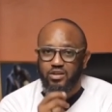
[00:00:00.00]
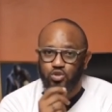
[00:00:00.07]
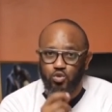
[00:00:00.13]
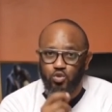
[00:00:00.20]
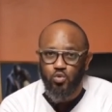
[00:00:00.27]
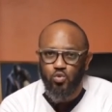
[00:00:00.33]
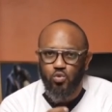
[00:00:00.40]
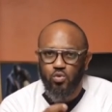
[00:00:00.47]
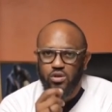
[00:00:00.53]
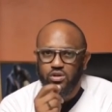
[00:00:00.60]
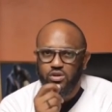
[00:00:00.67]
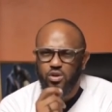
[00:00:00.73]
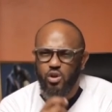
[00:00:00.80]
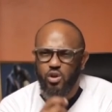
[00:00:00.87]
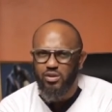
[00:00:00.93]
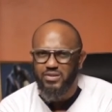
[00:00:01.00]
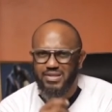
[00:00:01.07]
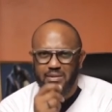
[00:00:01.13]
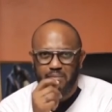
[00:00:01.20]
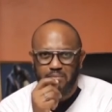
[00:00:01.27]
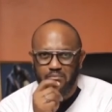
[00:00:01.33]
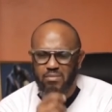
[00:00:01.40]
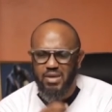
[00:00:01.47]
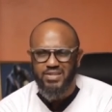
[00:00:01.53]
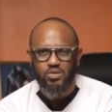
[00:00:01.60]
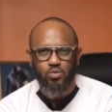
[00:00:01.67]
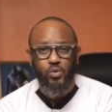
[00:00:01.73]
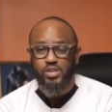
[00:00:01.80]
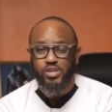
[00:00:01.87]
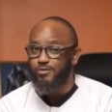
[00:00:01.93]
Do not
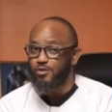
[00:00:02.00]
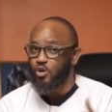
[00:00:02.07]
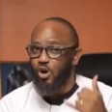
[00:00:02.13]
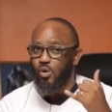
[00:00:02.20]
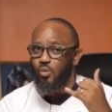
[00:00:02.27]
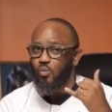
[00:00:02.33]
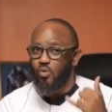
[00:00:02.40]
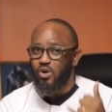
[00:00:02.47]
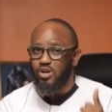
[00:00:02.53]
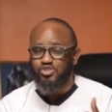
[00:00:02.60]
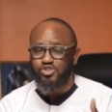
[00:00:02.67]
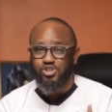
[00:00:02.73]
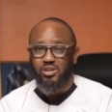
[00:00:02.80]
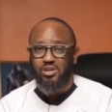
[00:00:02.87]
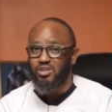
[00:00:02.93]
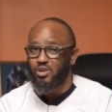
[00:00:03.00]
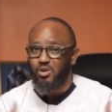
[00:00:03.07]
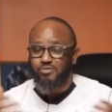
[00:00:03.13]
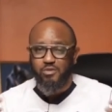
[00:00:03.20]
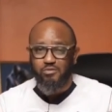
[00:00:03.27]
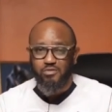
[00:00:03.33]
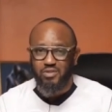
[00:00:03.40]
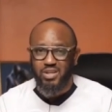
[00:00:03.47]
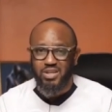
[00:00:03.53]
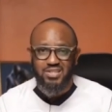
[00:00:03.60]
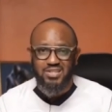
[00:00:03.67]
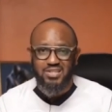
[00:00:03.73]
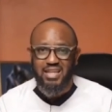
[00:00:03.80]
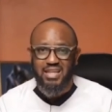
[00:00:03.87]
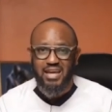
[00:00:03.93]
miss, which you got one shot. You know, if you've ever
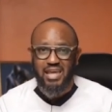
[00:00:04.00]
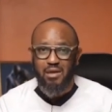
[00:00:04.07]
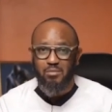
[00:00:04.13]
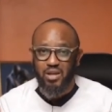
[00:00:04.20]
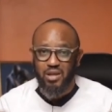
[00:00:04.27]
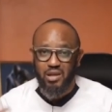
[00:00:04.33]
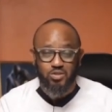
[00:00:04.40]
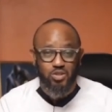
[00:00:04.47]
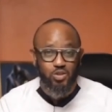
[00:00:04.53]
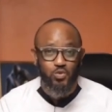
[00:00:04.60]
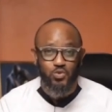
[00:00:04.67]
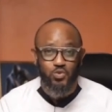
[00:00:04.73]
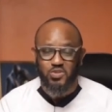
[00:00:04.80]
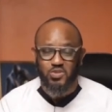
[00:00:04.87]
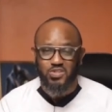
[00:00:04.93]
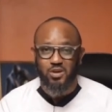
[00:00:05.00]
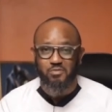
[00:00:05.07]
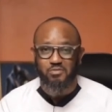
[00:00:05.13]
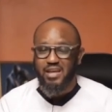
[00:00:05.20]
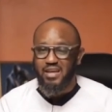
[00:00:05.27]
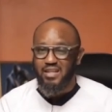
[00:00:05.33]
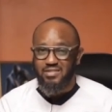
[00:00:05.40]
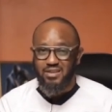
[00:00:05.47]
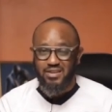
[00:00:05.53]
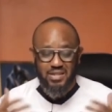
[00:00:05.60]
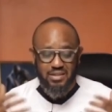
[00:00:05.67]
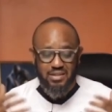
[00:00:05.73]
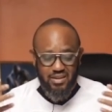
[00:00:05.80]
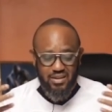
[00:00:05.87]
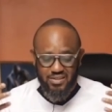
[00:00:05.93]
listened to that Eminem's "Lose Yourself," there's a,
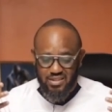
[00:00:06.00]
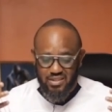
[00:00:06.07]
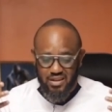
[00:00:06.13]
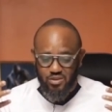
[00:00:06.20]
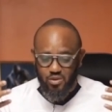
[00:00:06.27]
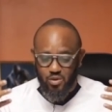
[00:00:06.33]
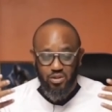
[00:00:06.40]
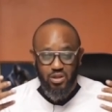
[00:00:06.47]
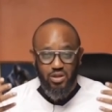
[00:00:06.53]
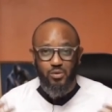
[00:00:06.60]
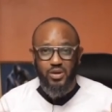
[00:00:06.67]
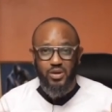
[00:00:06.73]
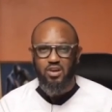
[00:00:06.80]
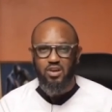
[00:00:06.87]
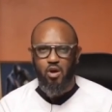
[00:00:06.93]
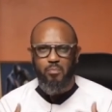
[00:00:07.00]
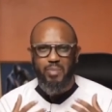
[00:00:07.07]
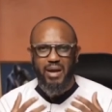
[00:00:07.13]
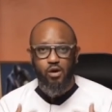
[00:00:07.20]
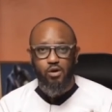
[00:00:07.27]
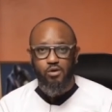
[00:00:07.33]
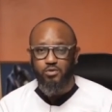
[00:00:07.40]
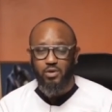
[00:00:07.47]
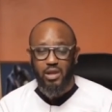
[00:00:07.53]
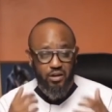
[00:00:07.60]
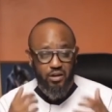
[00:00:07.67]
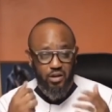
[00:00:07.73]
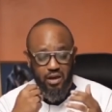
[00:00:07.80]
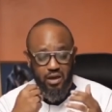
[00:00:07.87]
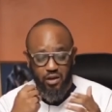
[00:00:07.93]
there's the, you know the lyrics are powerful. I,
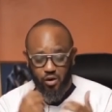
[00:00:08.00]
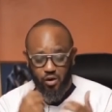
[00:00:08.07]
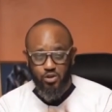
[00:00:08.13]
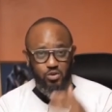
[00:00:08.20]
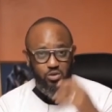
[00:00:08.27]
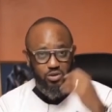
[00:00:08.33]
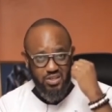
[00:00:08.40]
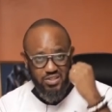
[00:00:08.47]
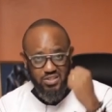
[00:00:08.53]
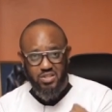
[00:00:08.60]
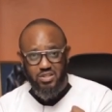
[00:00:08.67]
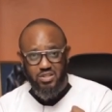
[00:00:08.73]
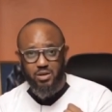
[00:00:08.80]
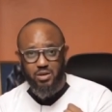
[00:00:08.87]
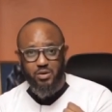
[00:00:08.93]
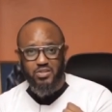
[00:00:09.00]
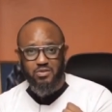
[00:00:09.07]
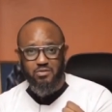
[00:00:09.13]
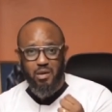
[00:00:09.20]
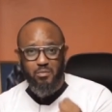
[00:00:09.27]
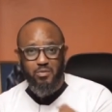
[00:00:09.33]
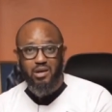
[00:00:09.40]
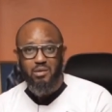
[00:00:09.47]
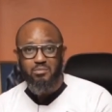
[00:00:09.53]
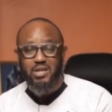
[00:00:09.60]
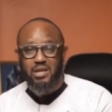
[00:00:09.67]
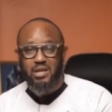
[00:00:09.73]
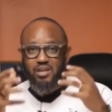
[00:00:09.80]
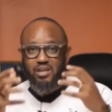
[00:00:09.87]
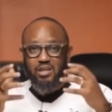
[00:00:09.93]
I, encourage you listen to the lyrics of Eminem's
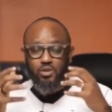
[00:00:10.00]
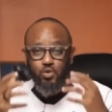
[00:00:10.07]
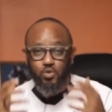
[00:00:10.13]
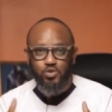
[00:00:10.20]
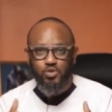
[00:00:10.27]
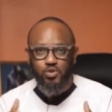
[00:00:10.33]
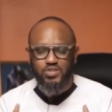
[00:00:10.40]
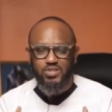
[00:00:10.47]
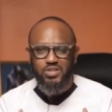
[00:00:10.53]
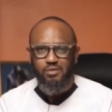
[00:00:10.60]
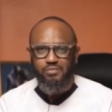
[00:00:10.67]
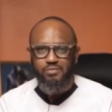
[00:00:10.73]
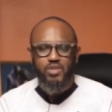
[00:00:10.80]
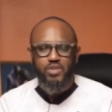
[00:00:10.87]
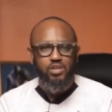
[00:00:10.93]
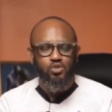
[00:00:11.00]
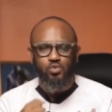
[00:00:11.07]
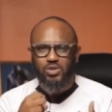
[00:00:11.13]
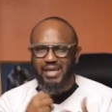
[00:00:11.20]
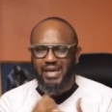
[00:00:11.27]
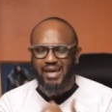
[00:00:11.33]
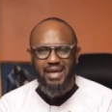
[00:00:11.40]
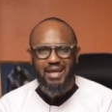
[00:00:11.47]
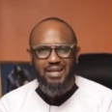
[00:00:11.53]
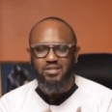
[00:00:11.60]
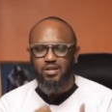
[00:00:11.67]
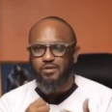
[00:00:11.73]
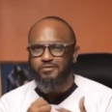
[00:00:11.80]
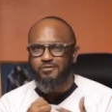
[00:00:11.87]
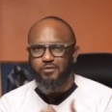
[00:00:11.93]
"Lose Yourself." You can't
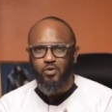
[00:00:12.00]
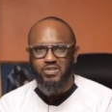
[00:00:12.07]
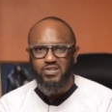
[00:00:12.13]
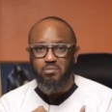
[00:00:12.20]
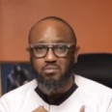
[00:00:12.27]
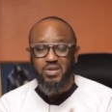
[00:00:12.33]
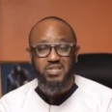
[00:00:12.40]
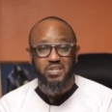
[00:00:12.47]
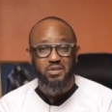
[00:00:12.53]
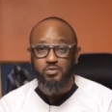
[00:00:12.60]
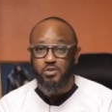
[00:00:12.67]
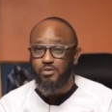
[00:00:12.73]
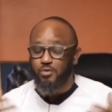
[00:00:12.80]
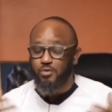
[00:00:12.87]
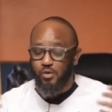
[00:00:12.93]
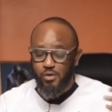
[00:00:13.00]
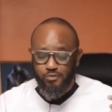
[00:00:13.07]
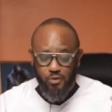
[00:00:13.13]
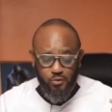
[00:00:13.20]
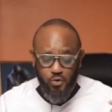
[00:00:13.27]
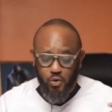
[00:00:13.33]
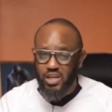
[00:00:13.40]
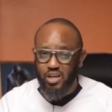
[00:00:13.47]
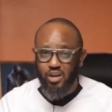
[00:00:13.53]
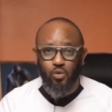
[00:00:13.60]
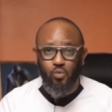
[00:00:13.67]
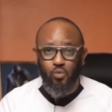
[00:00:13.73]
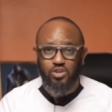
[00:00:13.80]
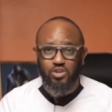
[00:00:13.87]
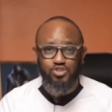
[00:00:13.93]
afford to miss it. If you've, if you've only
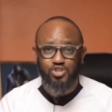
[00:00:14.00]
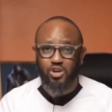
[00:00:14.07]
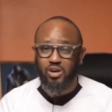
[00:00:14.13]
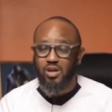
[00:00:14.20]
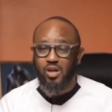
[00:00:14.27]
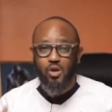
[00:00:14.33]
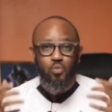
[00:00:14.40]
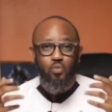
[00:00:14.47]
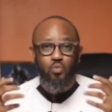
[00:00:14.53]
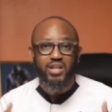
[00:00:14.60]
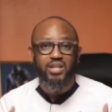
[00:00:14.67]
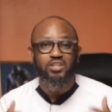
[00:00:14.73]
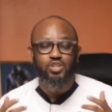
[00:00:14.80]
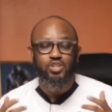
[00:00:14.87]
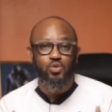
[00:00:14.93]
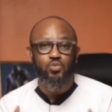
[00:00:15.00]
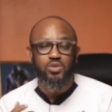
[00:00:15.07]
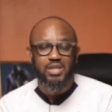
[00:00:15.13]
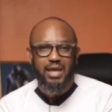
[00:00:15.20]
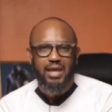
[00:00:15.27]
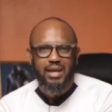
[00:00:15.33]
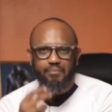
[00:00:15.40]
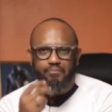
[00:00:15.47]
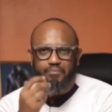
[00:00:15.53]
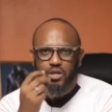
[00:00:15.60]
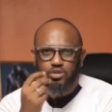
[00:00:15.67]
got one shot, will you get it?